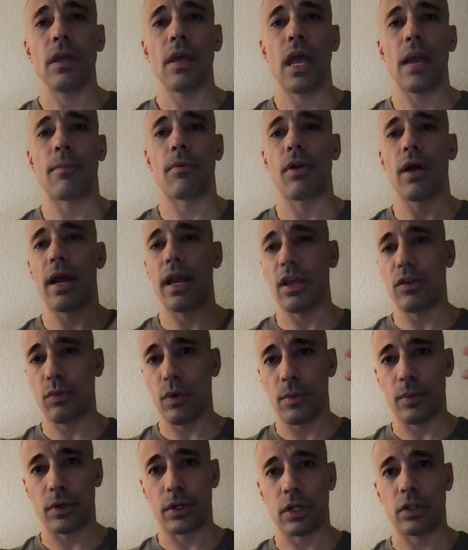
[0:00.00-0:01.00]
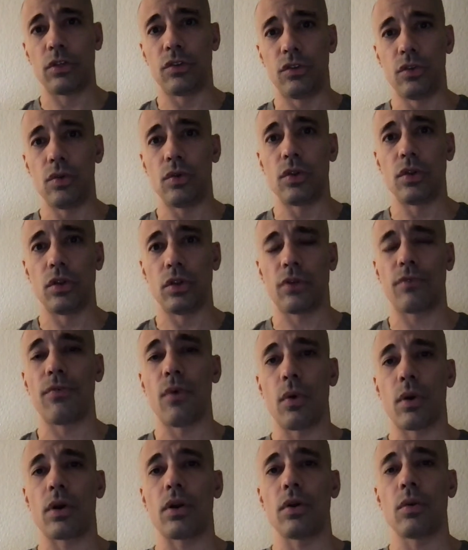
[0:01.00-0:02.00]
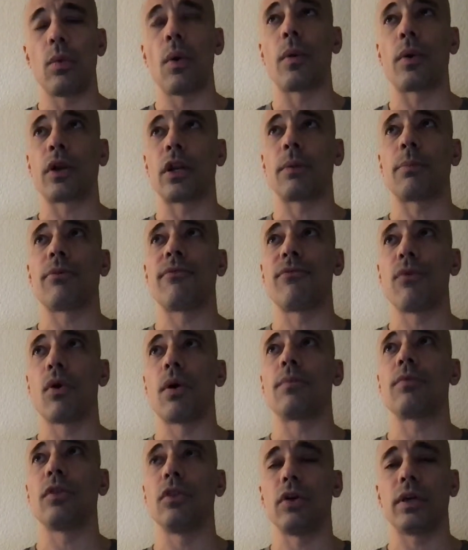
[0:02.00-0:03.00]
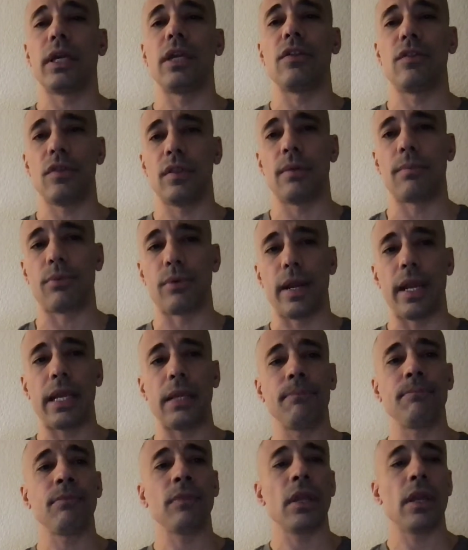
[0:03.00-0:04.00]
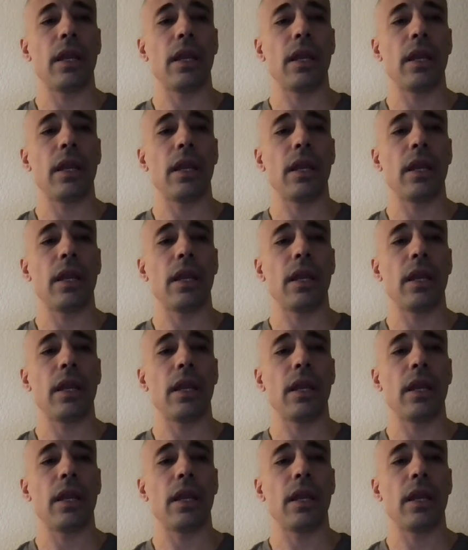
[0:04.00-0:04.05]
MRI is what we're going to do to look for, what we're going to perform to look into the brain.